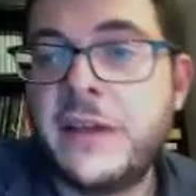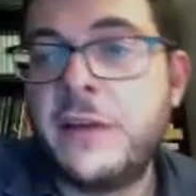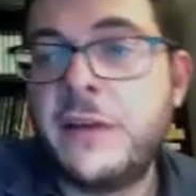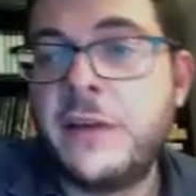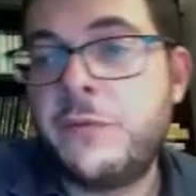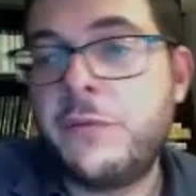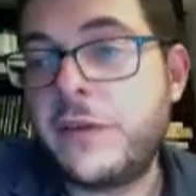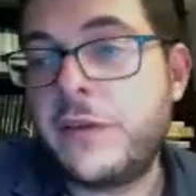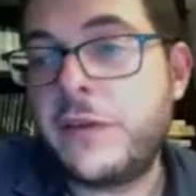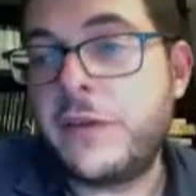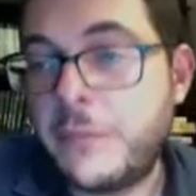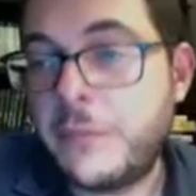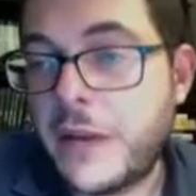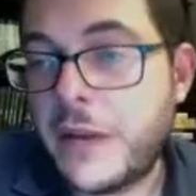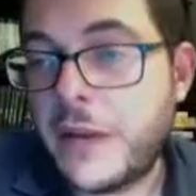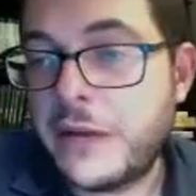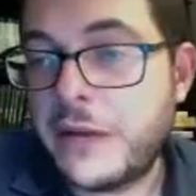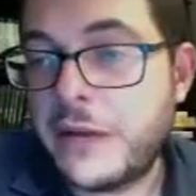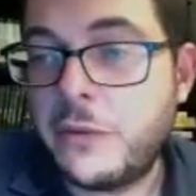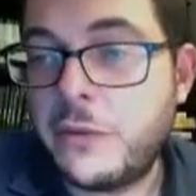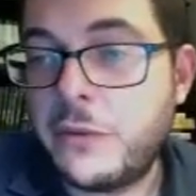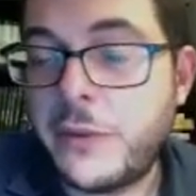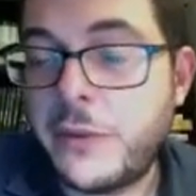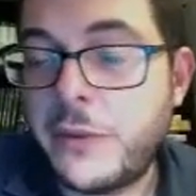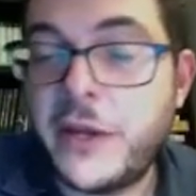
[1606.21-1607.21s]
for the
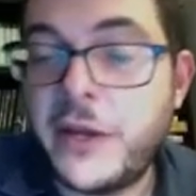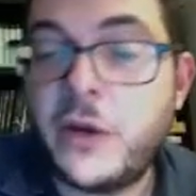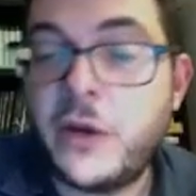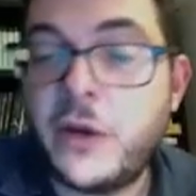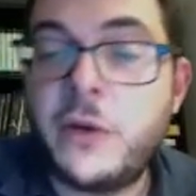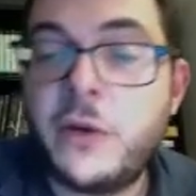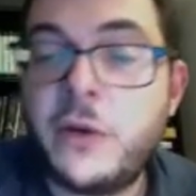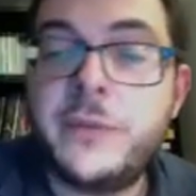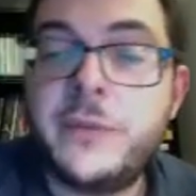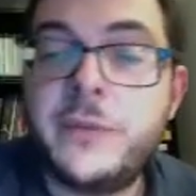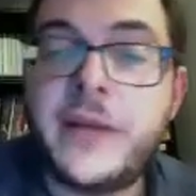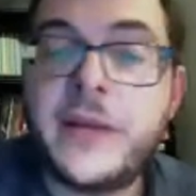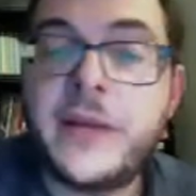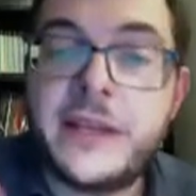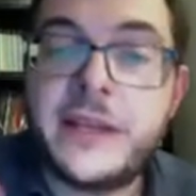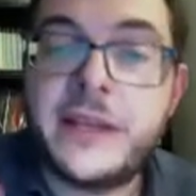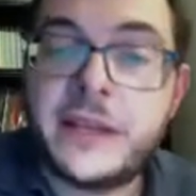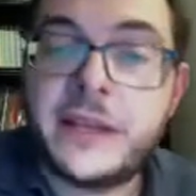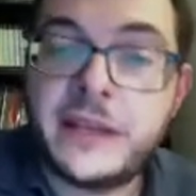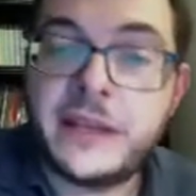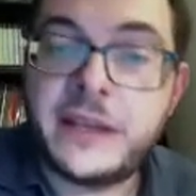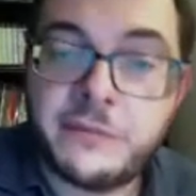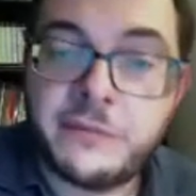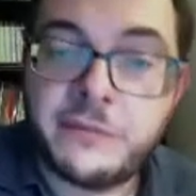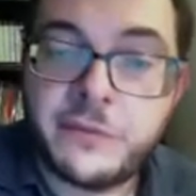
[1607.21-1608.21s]
microbiome, and
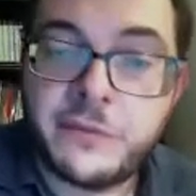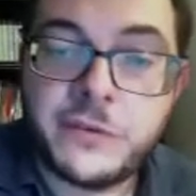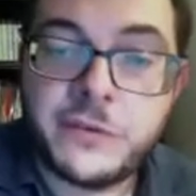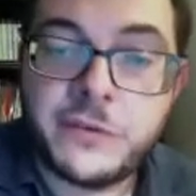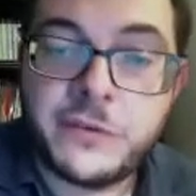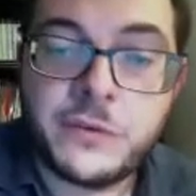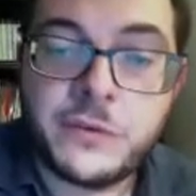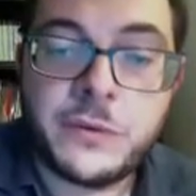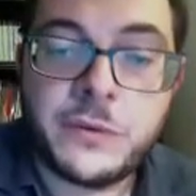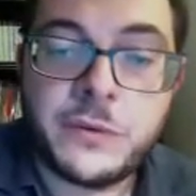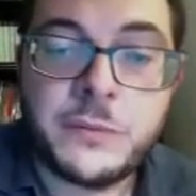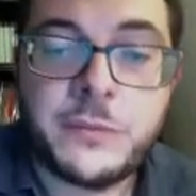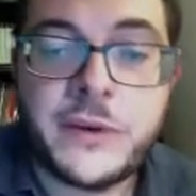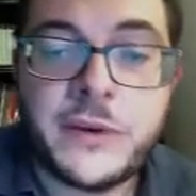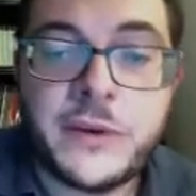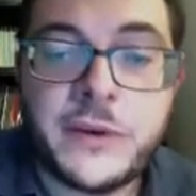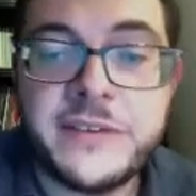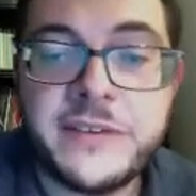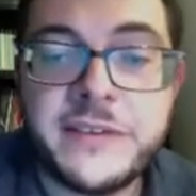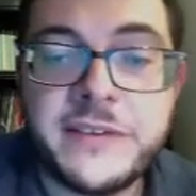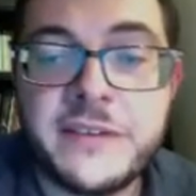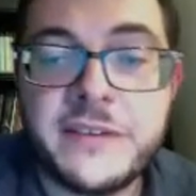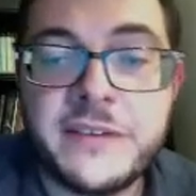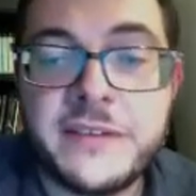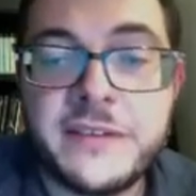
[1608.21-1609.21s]
an eventual
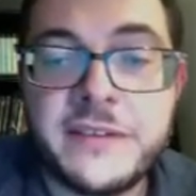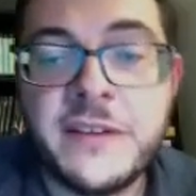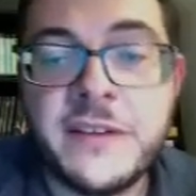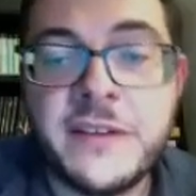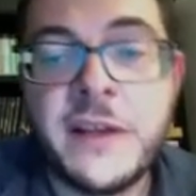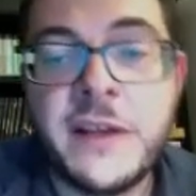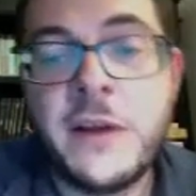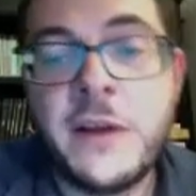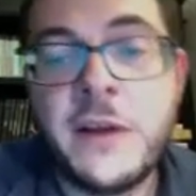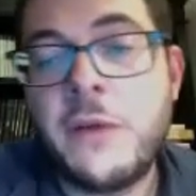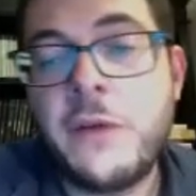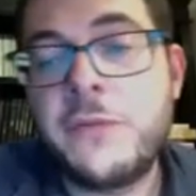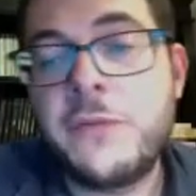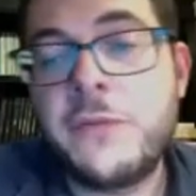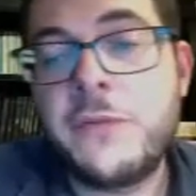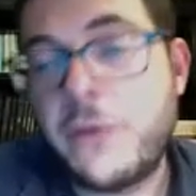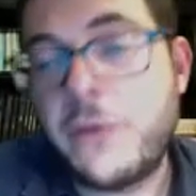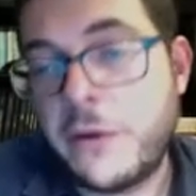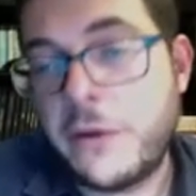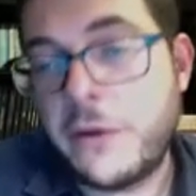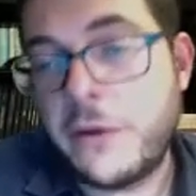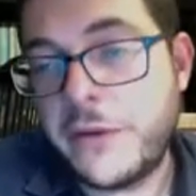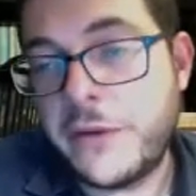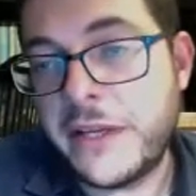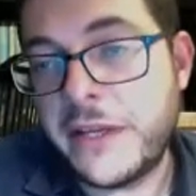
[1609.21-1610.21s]
presence of
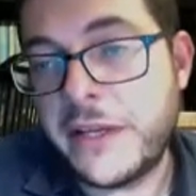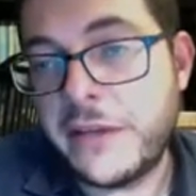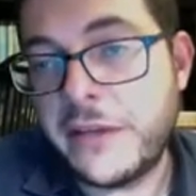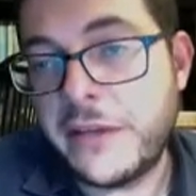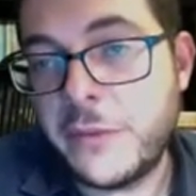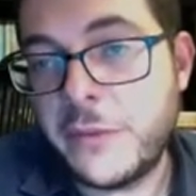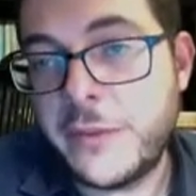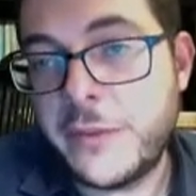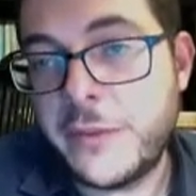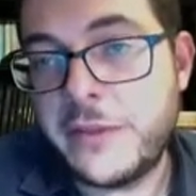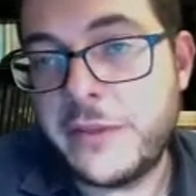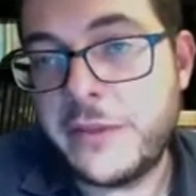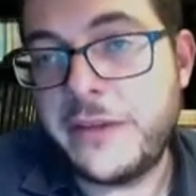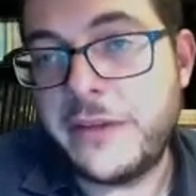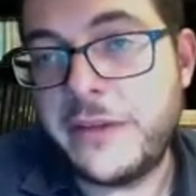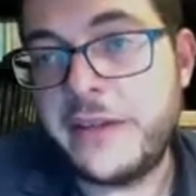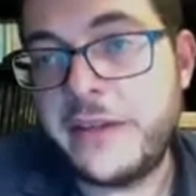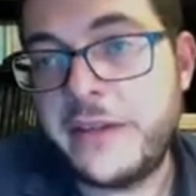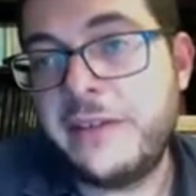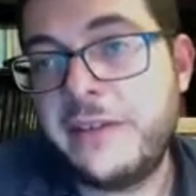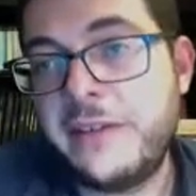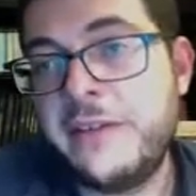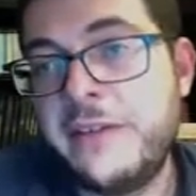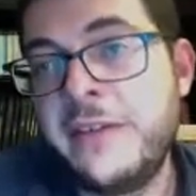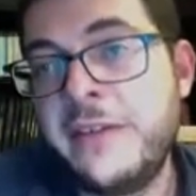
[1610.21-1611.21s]
chronic
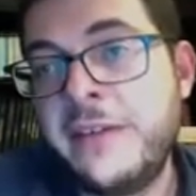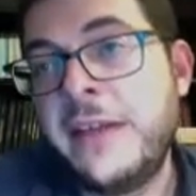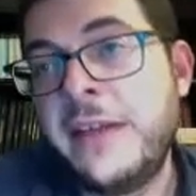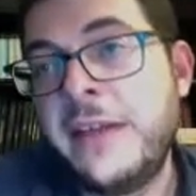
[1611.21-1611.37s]
endometritis.